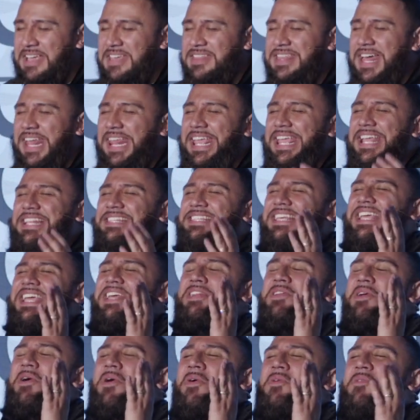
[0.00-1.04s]
that it's
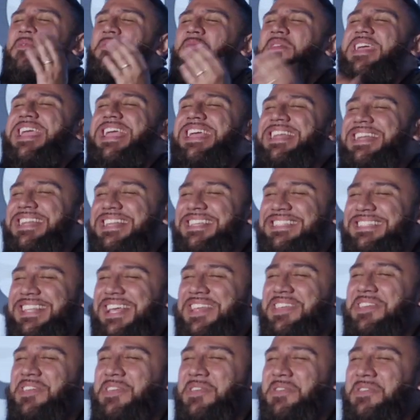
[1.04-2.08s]
in our weakness
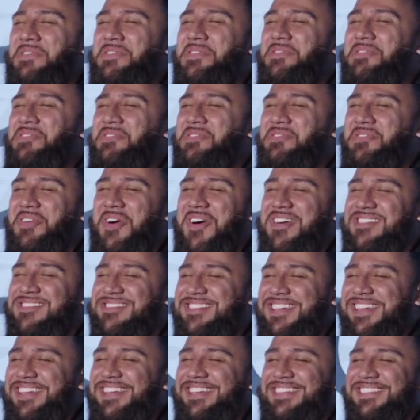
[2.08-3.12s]
that you do strong
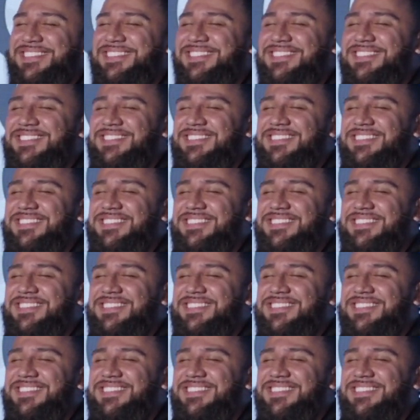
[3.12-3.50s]
things,